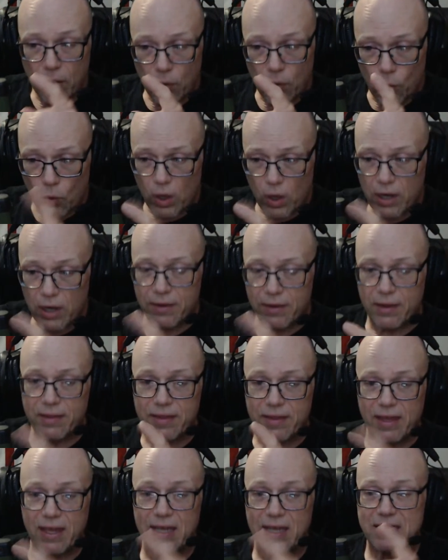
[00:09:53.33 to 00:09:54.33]
one of the
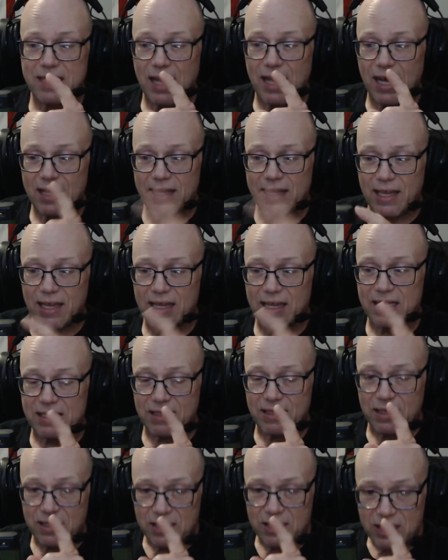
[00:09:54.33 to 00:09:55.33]
things that I think
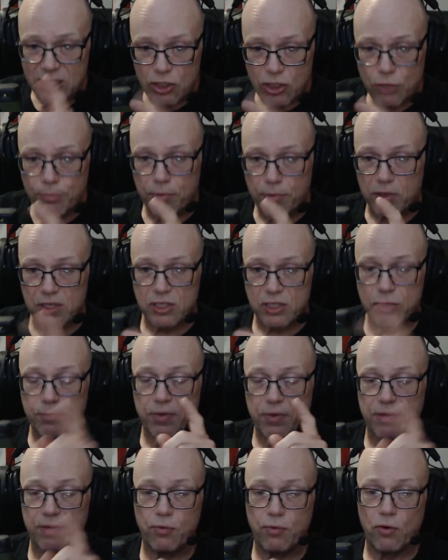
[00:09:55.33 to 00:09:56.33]
is super,
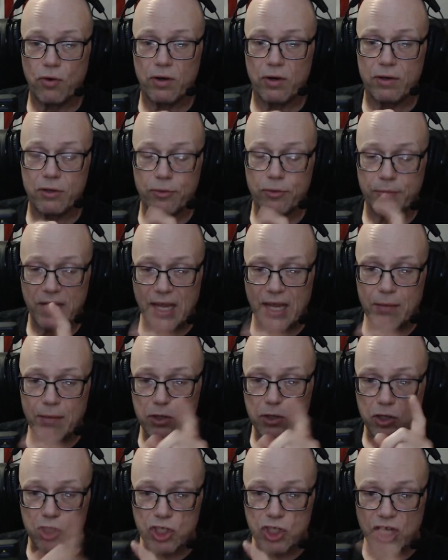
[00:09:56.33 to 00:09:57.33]
super important to be
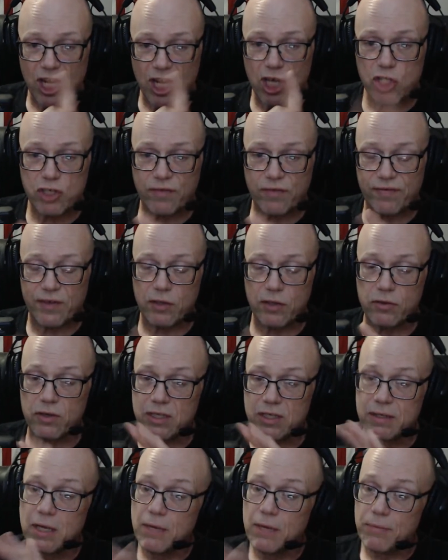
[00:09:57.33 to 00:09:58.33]
able to change the
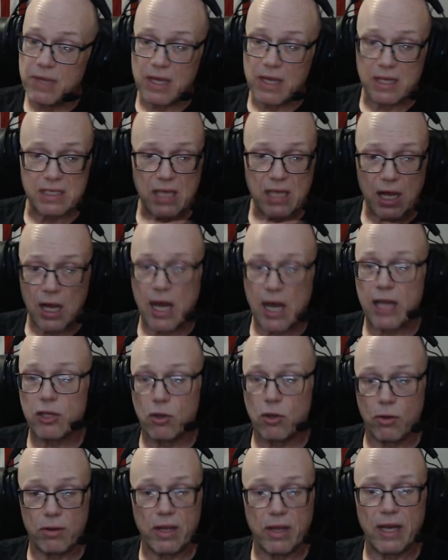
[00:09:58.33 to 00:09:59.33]
filters because I
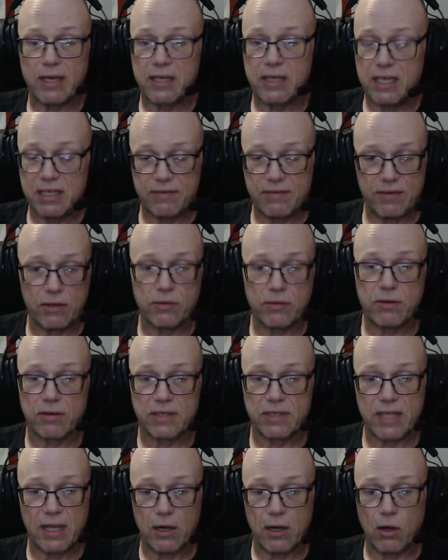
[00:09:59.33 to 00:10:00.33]
don't like these
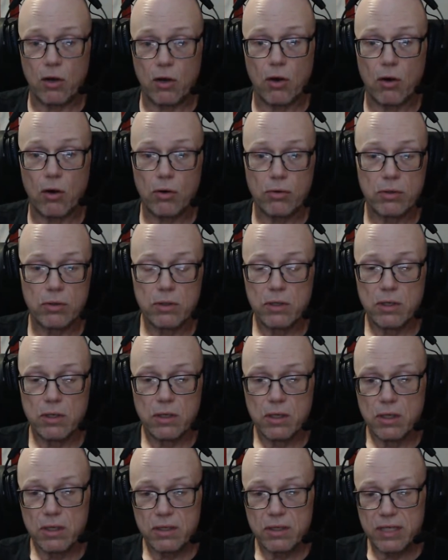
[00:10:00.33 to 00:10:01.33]
filters at all.
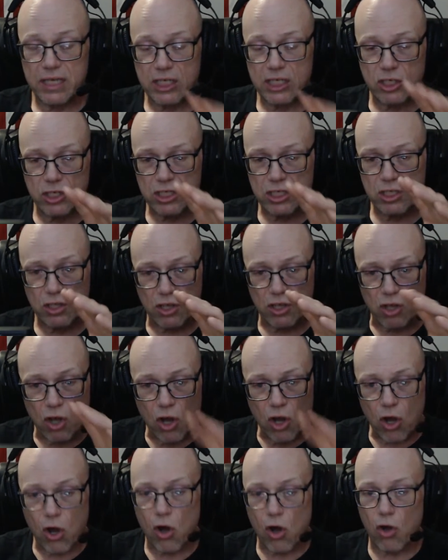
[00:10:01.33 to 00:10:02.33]
These just look
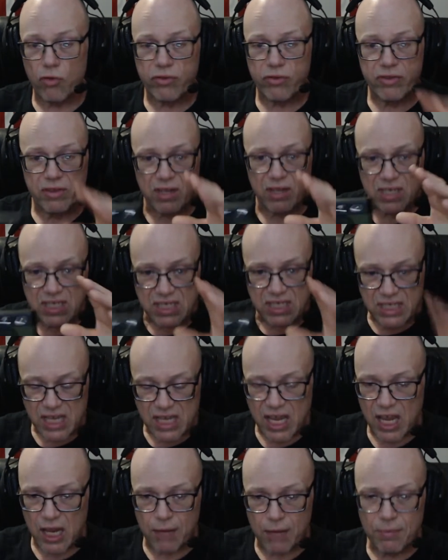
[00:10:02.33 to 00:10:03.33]
all the
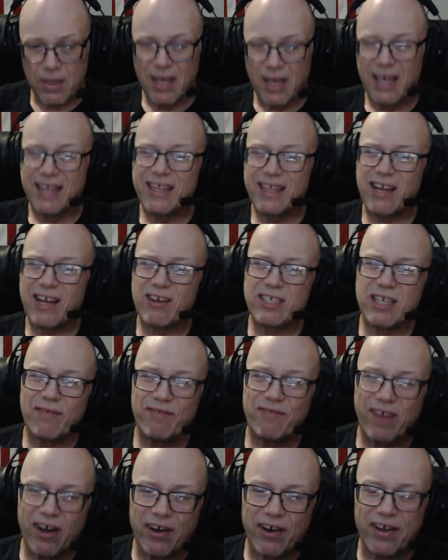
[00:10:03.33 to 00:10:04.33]
same. There's some
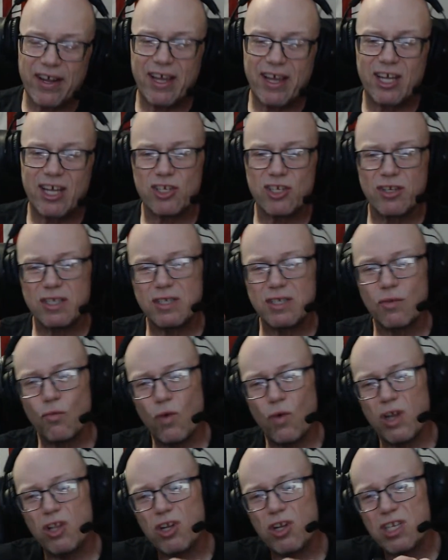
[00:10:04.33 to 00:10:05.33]
variations.
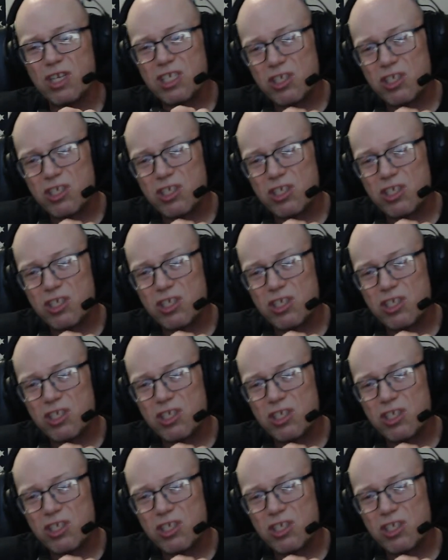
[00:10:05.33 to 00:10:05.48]
One looks